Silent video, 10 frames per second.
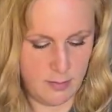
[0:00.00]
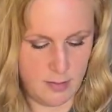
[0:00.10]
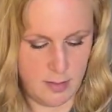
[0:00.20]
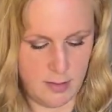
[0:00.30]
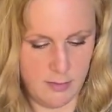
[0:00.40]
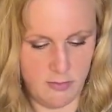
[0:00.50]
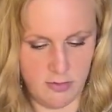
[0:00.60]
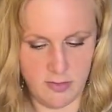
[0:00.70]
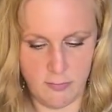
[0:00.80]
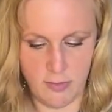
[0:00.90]
And
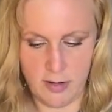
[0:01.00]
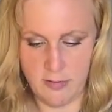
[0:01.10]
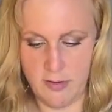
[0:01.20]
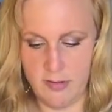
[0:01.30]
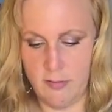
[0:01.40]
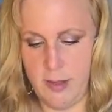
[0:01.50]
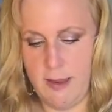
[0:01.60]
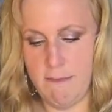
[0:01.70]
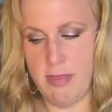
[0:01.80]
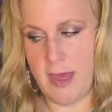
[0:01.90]
just some flowers. All right, so we
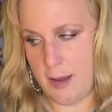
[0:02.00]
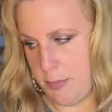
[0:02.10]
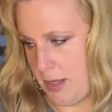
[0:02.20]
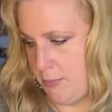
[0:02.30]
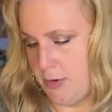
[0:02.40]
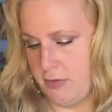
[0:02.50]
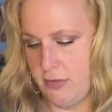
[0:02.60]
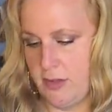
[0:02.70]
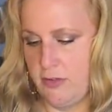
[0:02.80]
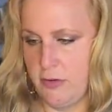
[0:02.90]
have that paper. So
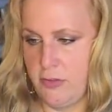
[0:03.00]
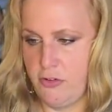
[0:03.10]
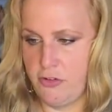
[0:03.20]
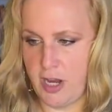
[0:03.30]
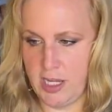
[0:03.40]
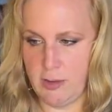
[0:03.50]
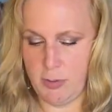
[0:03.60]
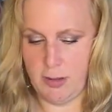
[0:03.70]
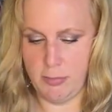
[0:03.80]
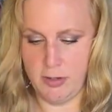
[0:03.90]
these are the shiny
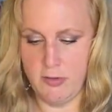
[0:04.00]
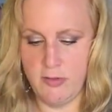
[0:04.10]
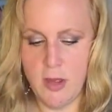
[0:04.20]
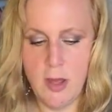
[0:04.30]
papers,